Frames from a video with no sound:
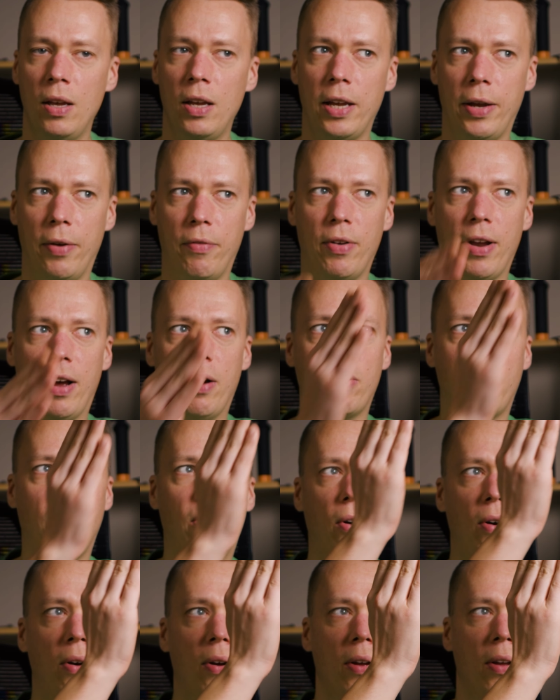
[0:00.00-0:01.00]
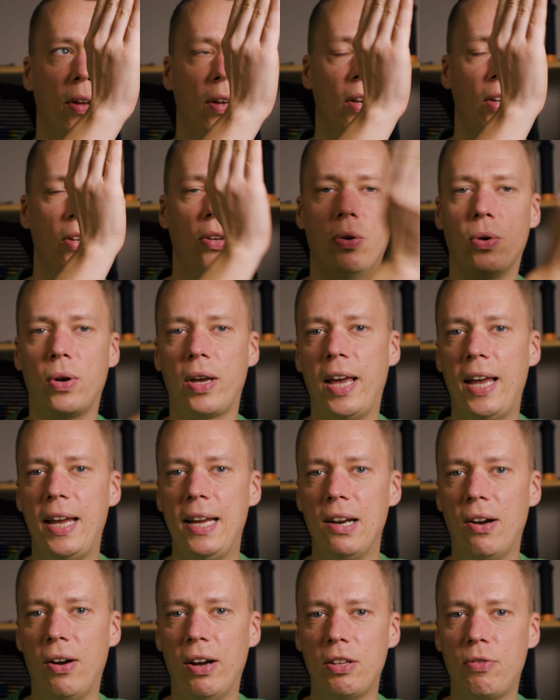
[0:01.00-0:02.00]
you've now got your
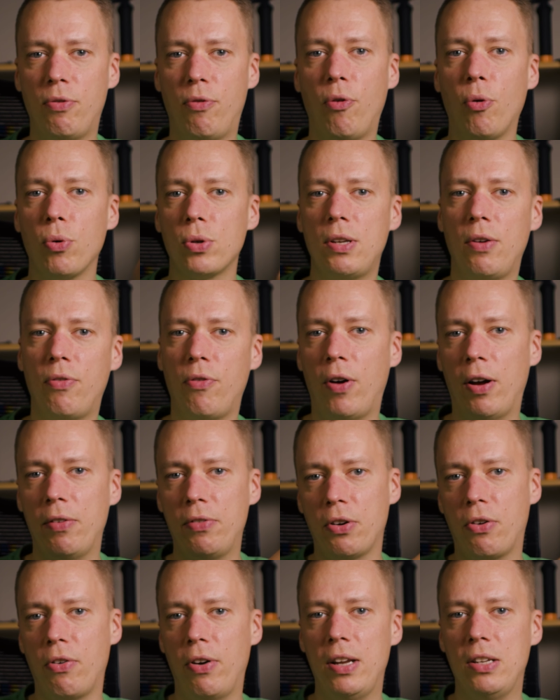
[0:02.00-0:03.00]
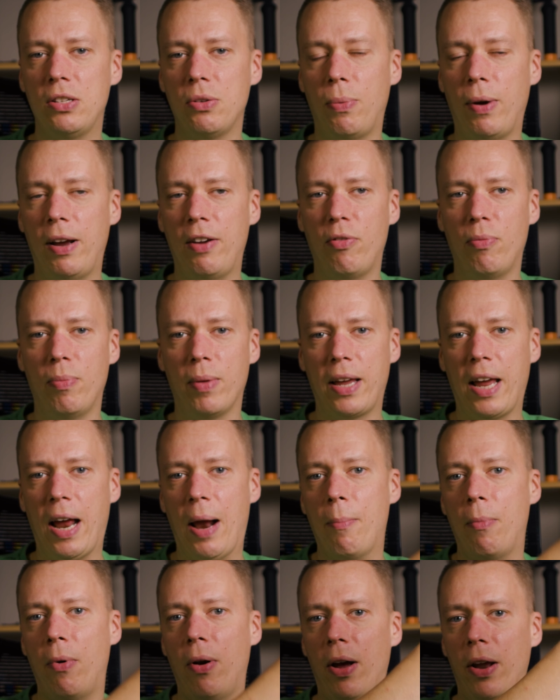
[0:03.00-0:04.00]
key light 45 degrees away from the
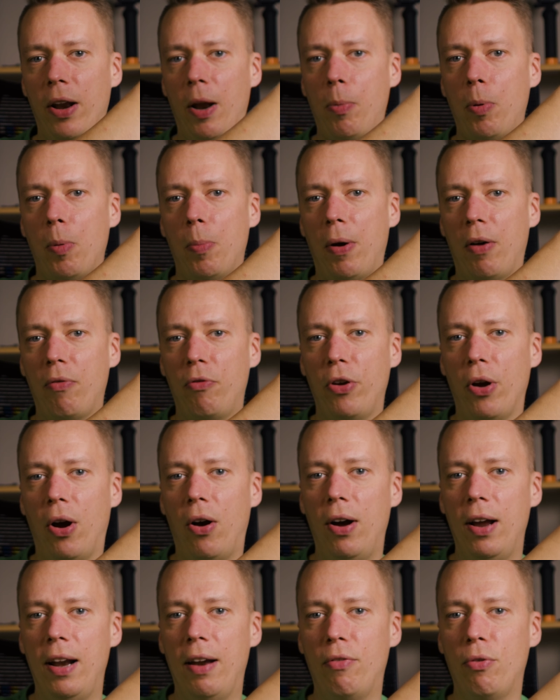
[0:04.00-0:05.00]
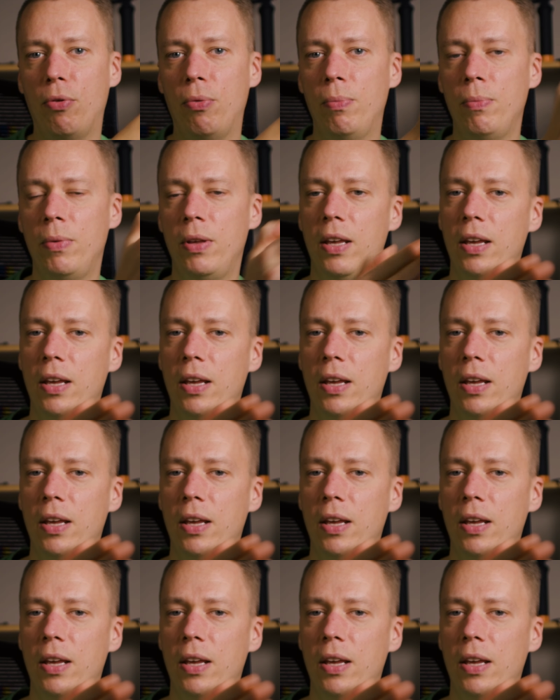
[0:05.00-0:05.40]
camera and up above your eye level.